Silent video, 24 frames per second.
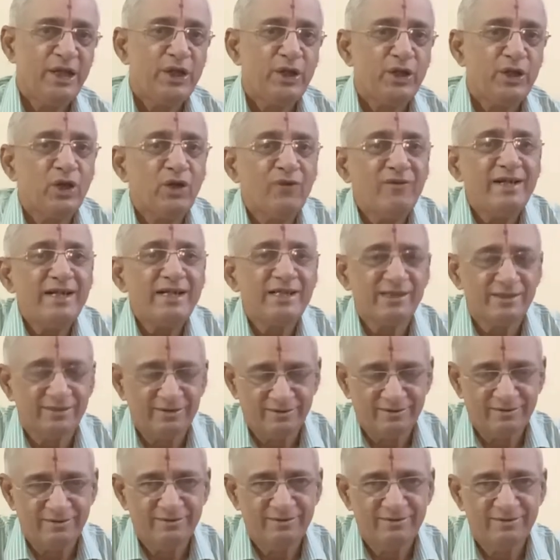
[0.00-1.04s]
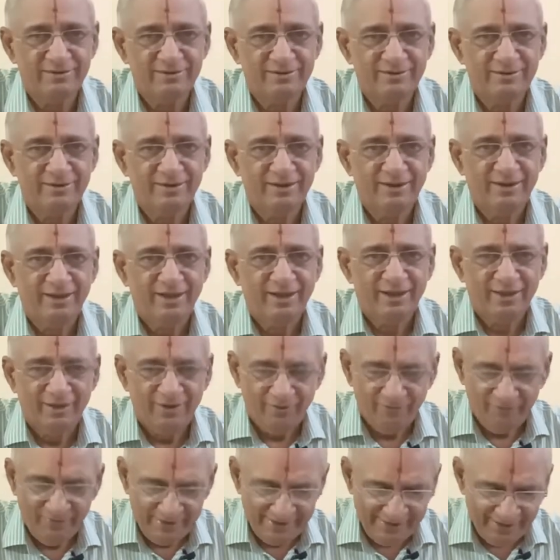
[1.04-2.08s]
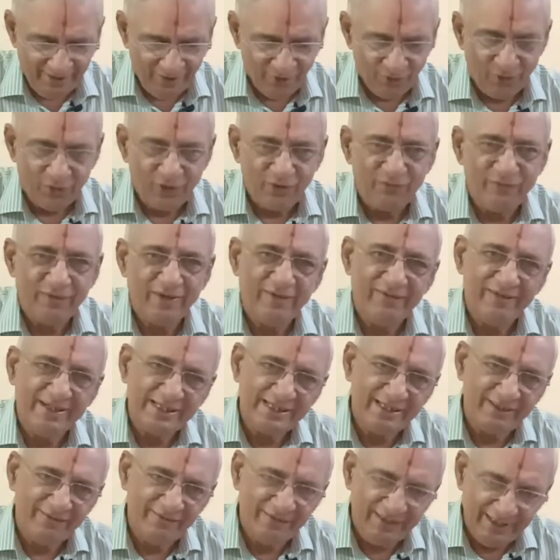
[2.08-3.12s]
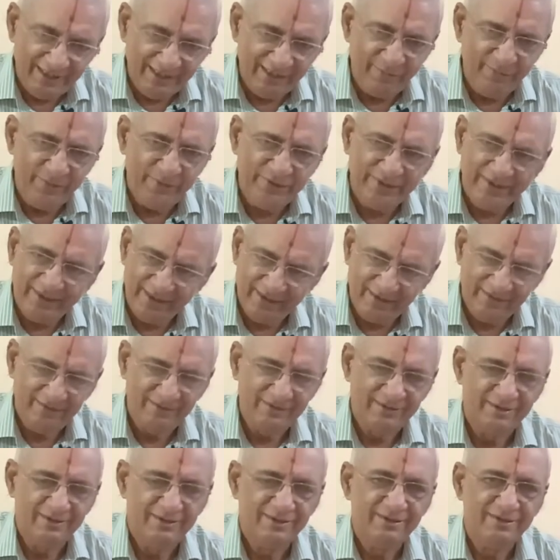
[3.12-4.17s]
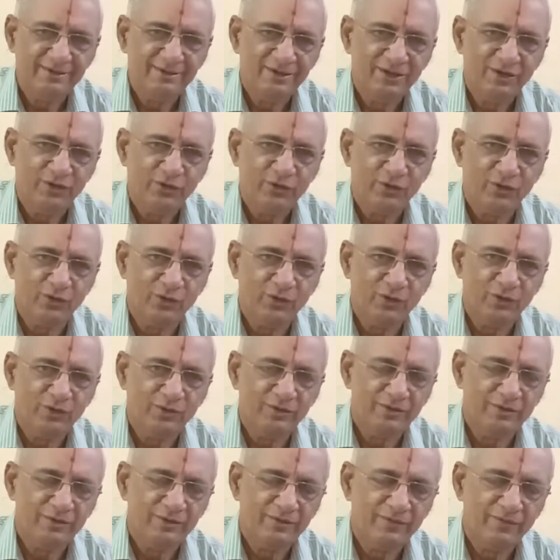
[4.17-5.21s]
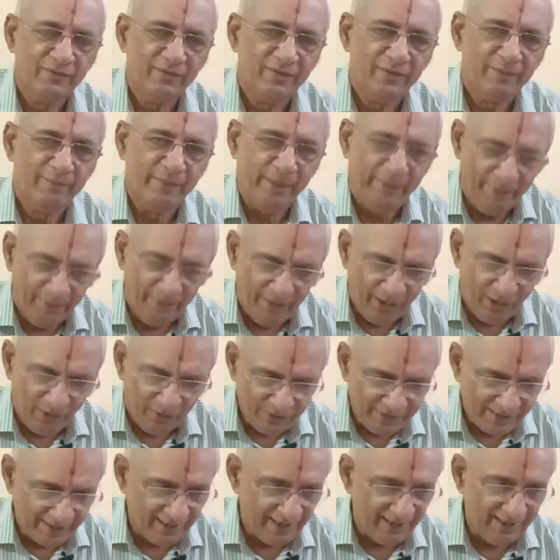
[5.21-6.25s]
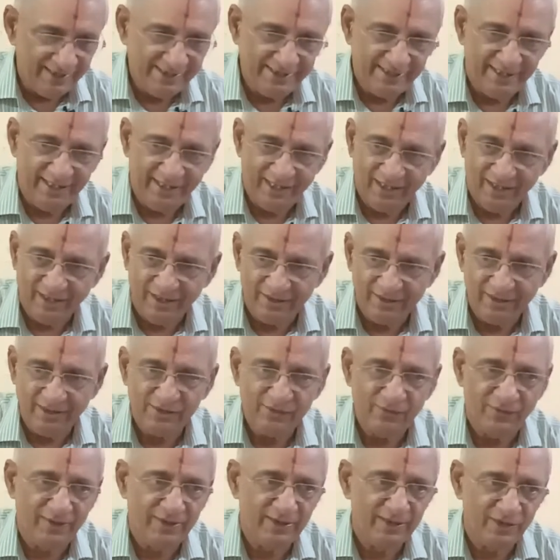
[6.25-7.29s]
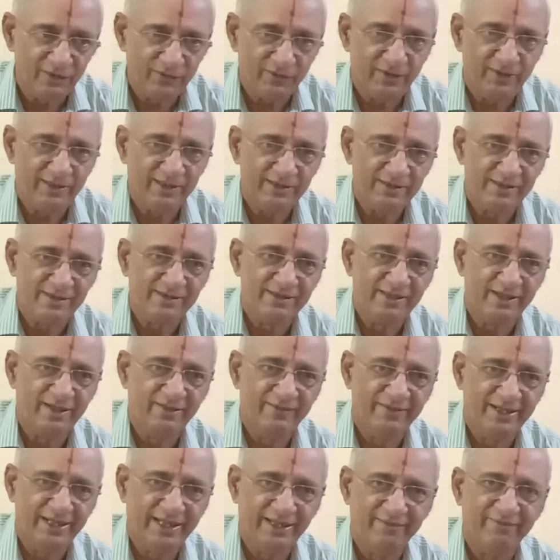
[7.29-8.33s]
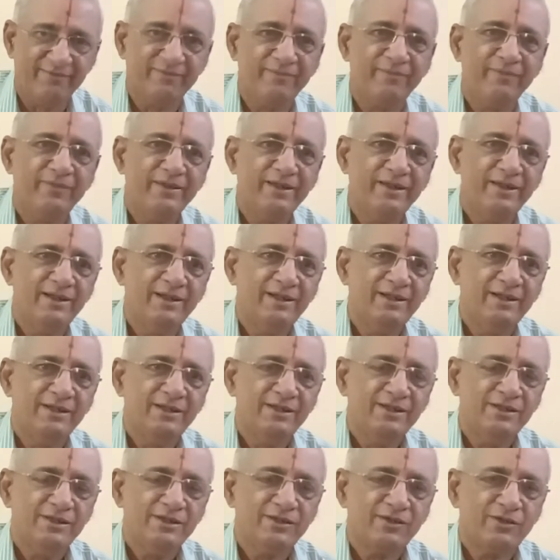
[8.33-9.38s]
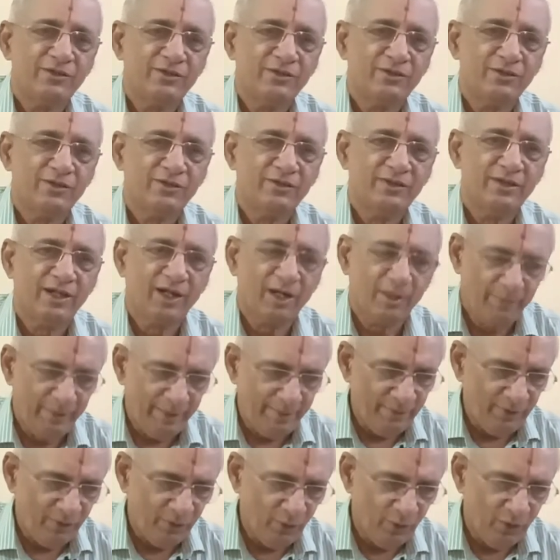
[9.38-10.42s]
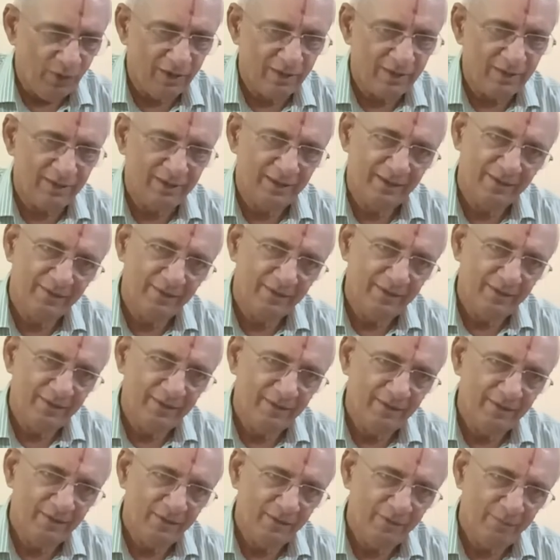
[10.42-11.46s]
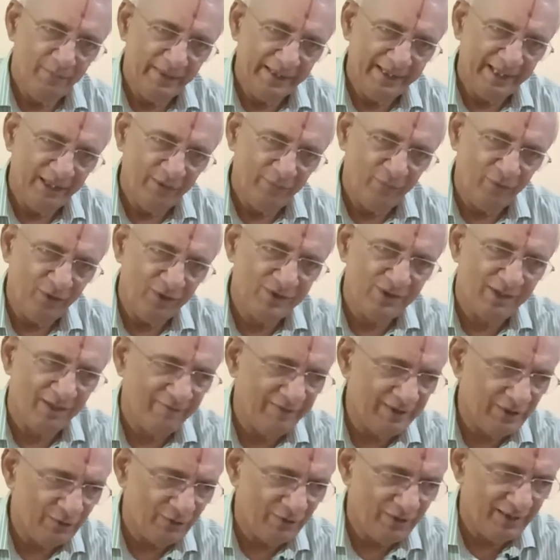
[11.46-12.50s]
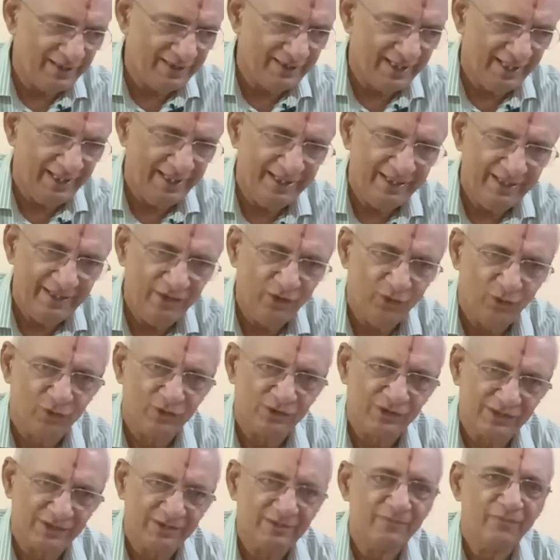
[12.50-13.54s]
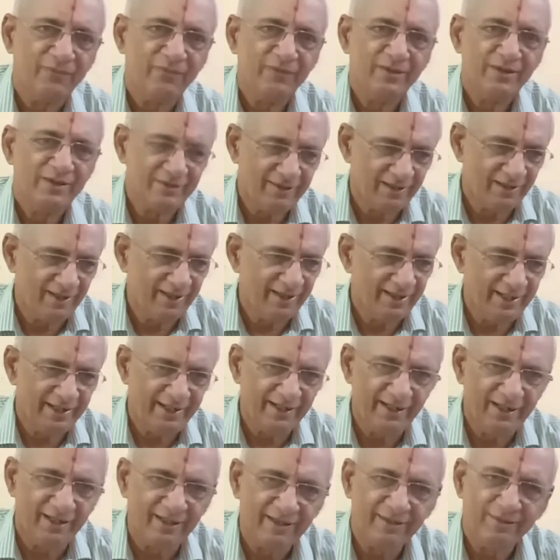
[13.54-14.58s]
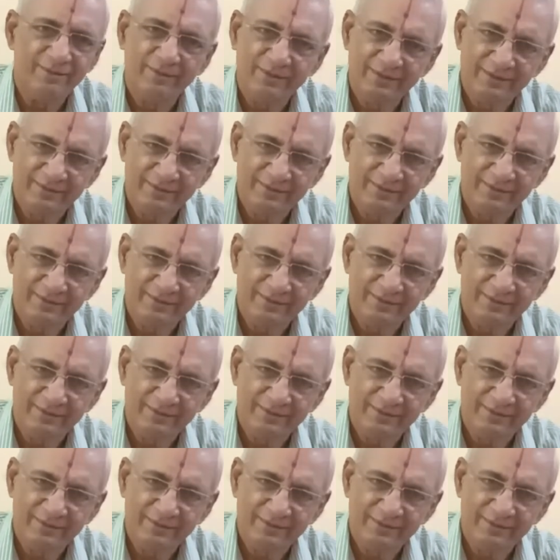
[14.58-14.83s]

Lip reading: Innovation. We see a lot of innovation within the music. So people now suddenly see, this is innovative. So there are people who are making a full song with only 3 notes. Sa, re, ga.